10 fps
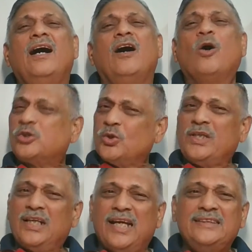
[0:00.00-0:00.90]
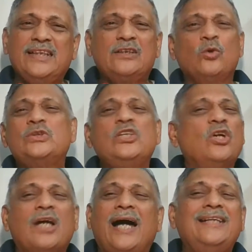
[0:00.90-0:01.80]
Also realize that closing
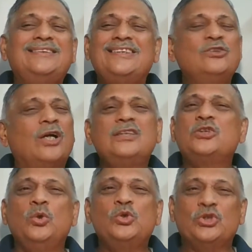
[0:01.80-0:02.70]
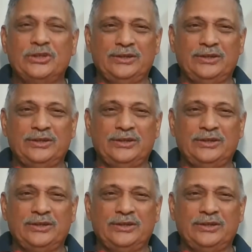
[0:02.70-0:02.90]
your eyes is not the solution.